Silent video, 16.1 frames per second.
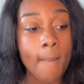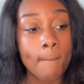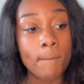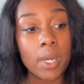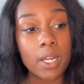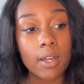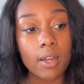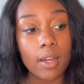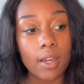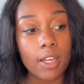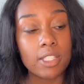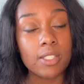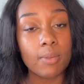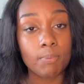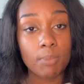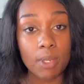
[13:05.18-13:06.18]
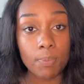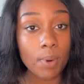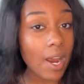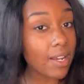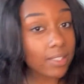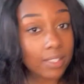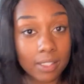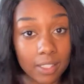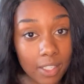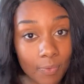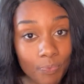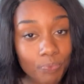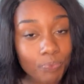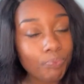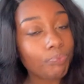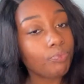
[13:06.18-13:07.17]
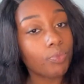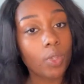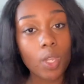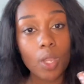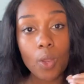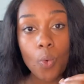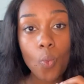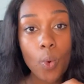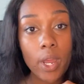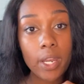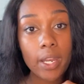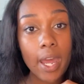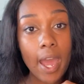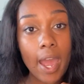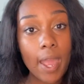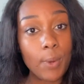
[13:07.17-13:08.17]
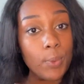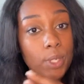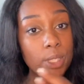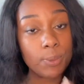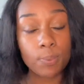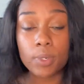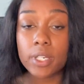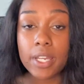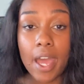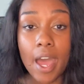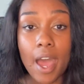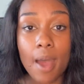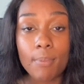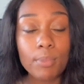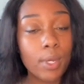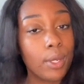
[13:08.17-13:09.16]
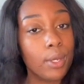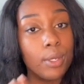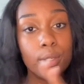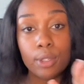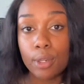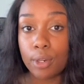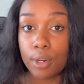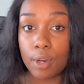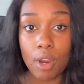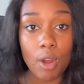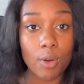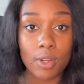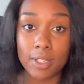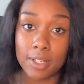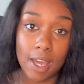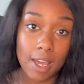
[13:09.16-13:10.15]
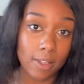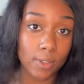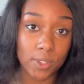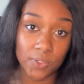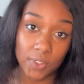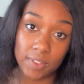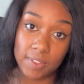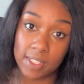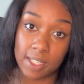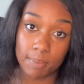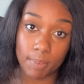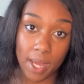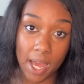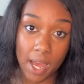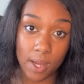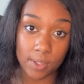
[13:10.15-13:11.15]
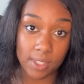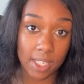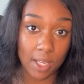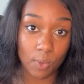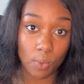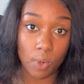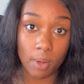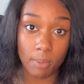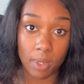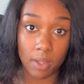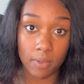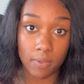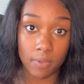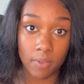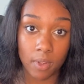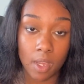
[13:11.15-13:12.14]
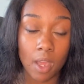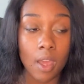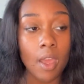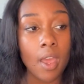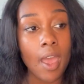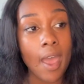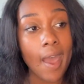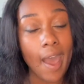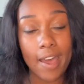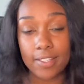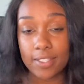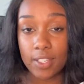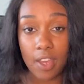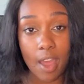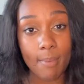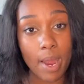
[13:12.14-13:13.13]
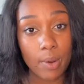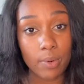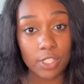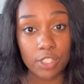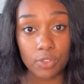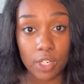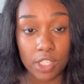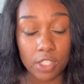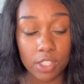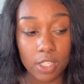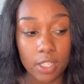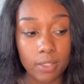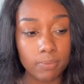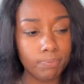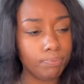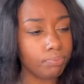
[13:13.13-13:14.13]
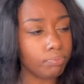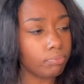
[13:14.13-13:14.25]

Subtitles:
because me personally, when I was pre-op, your girl could not lose 15 pounds in 1 month. I still have my restriction.